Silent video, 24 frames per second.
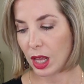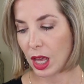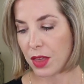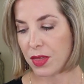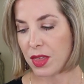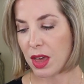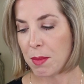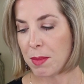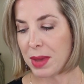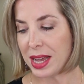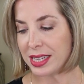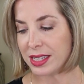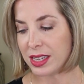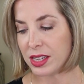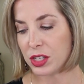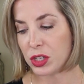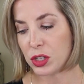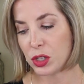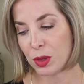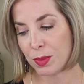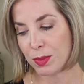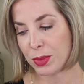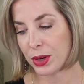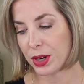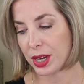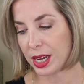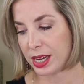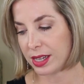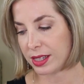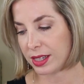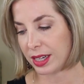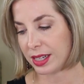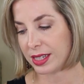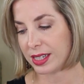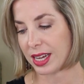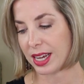that makes it super
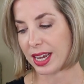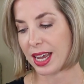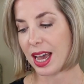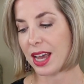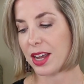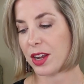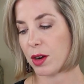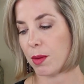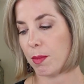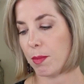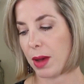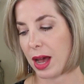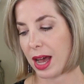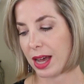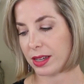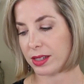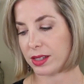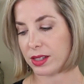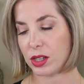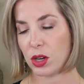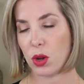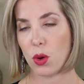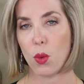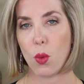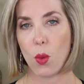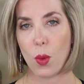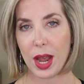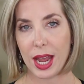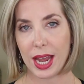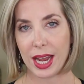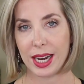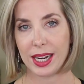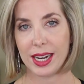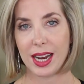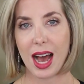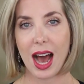easy to get your best
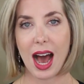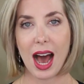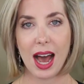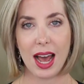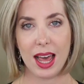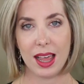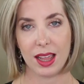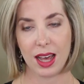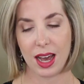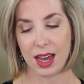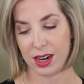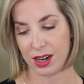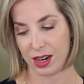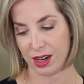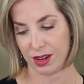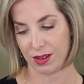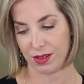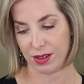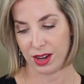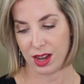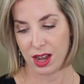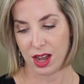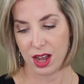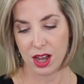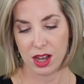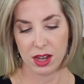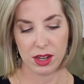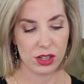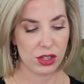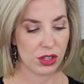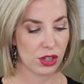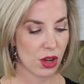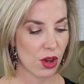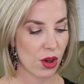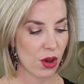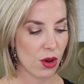winged eyeliner.
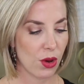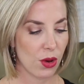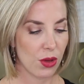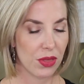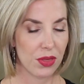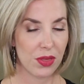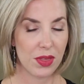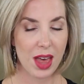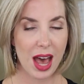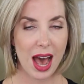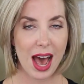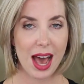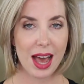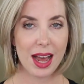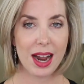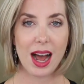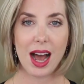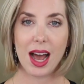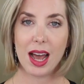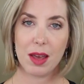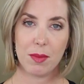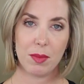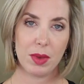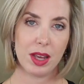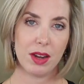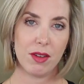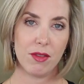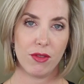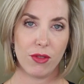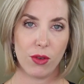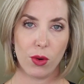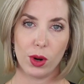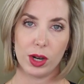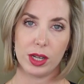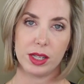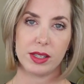So that I am in
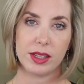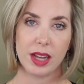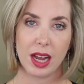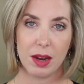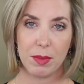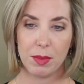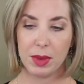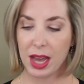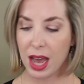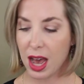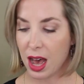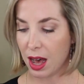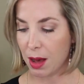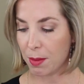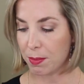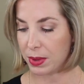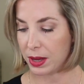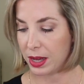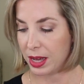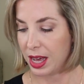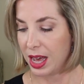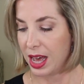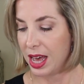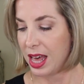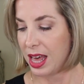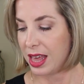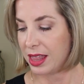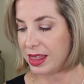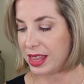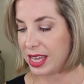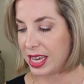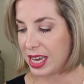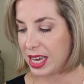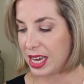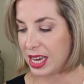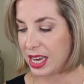for, sign me up.
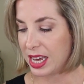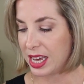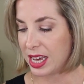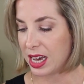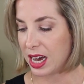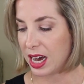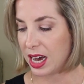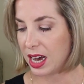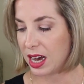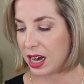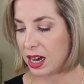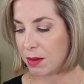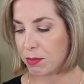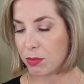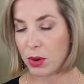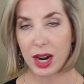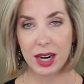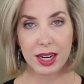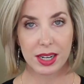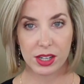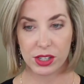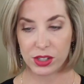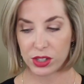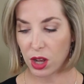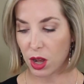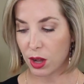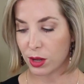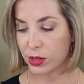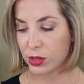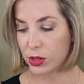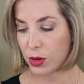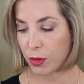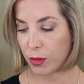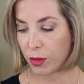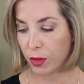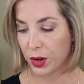The product is
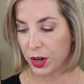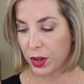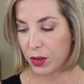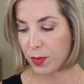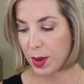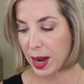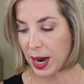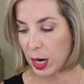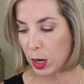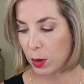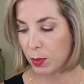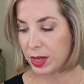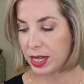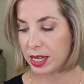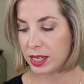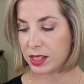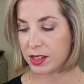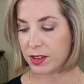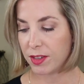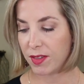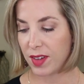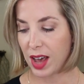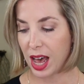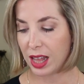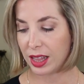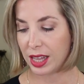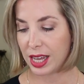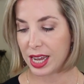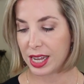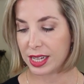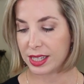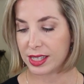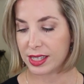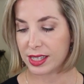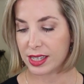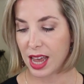also free of parabens,
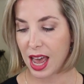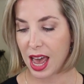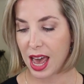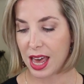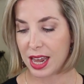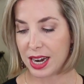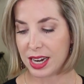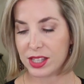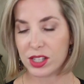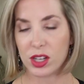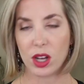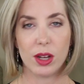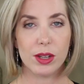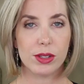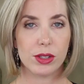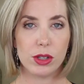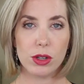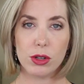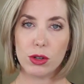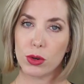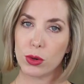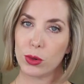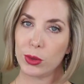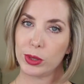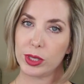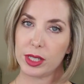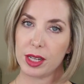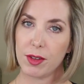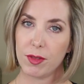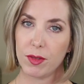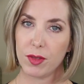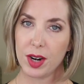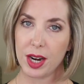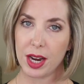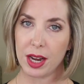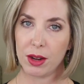phthalates, and it's also
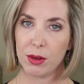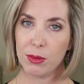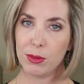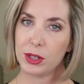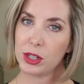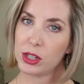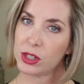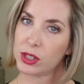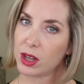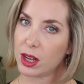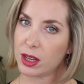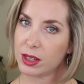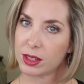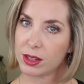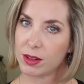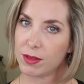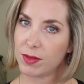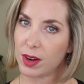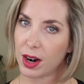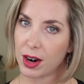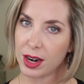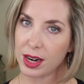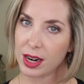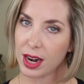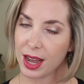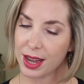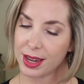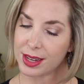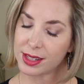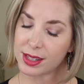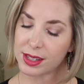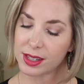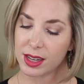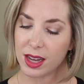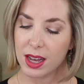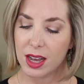cruelty-free, which is also very
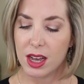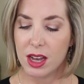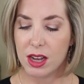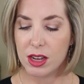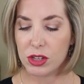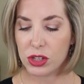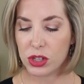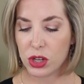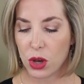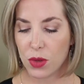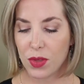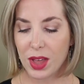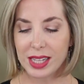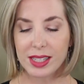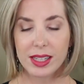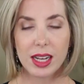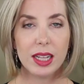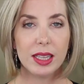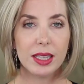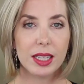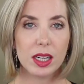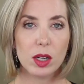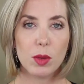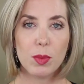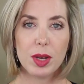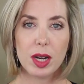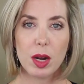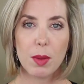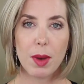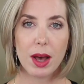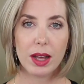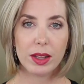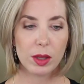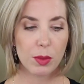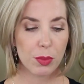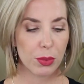nice. So that's a little bit
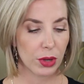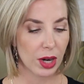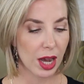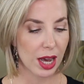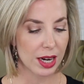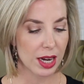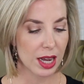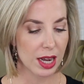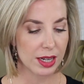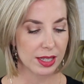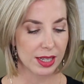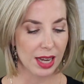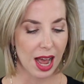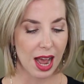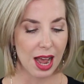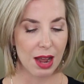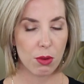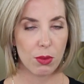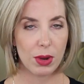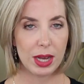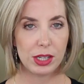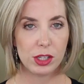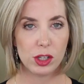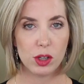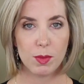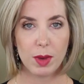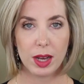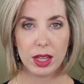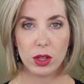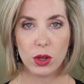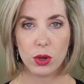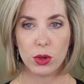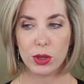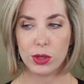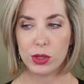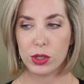about the product. I went to my
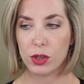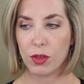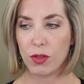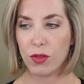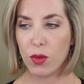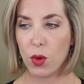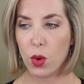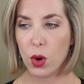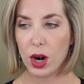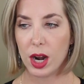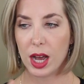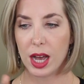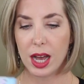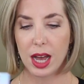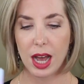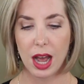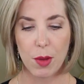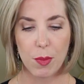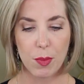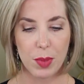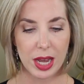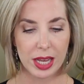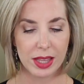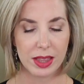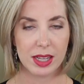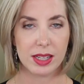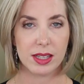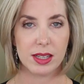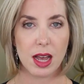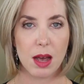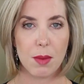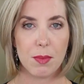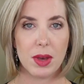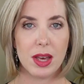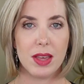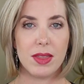local Sephora, I picked this
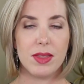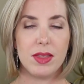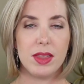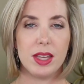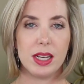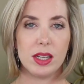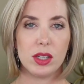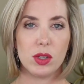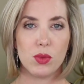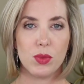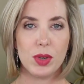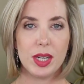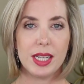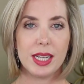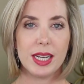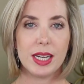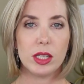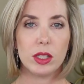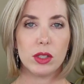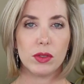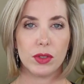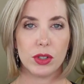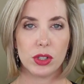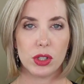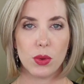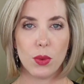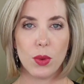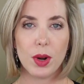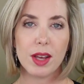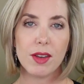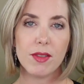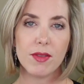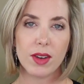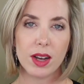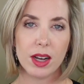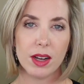up. This retails for
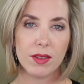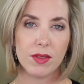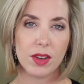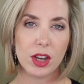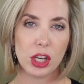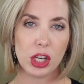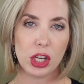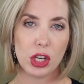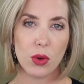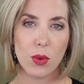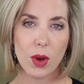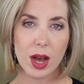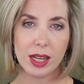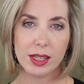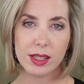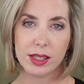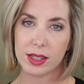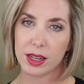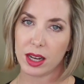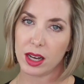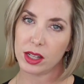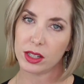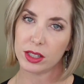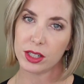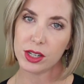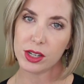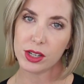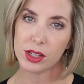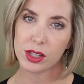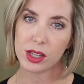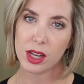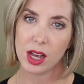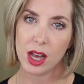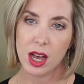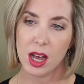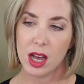$25 US.
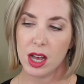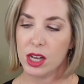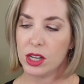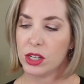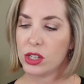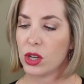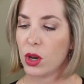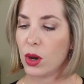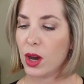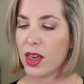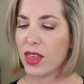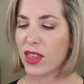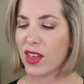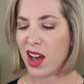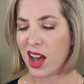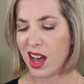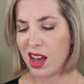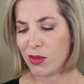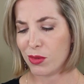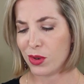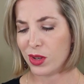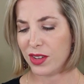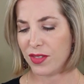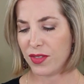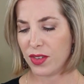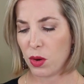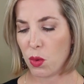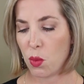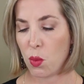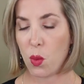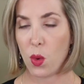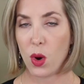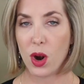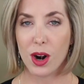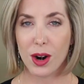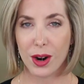So I thought, well, if
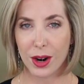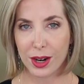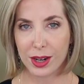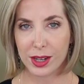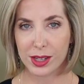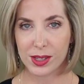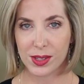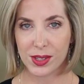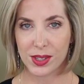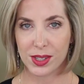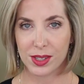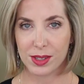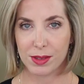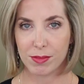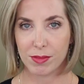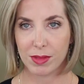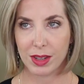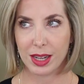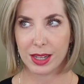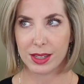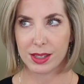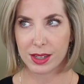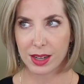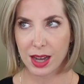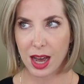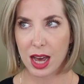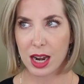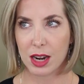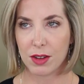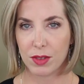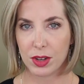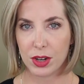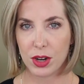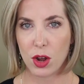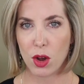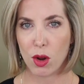it works, it's kind
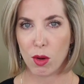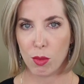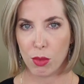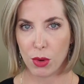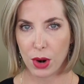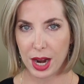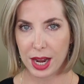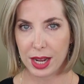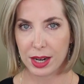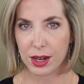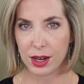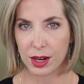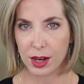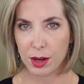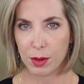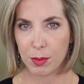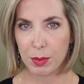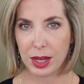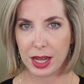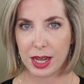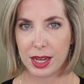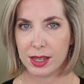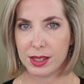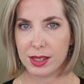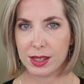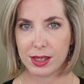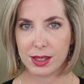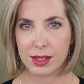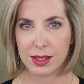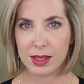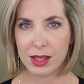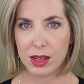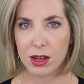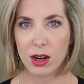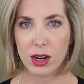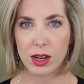of a no-brainer
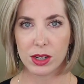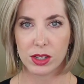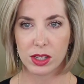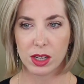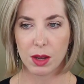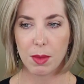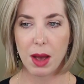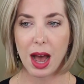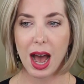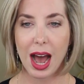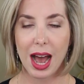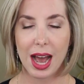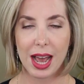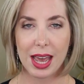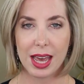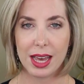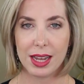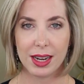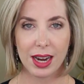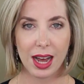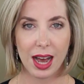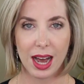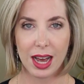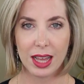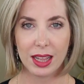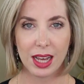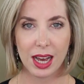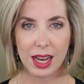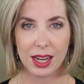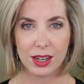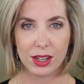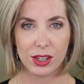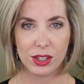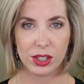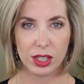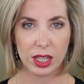because there are some high-end
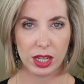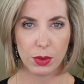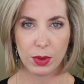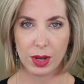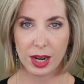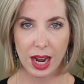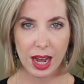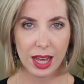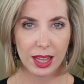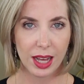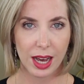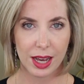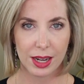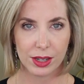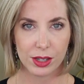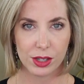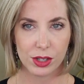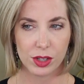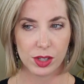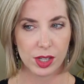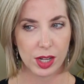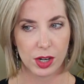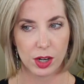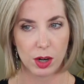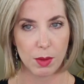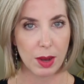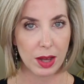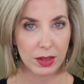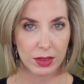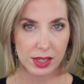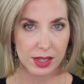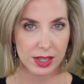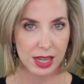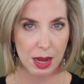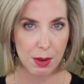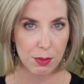eyeliners, liquid eyeliners that are about
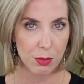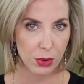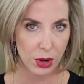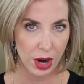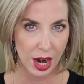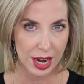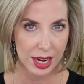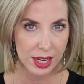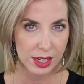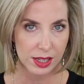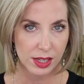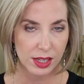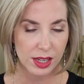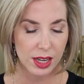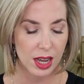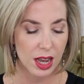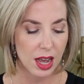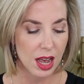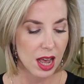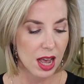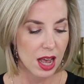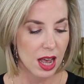the same price.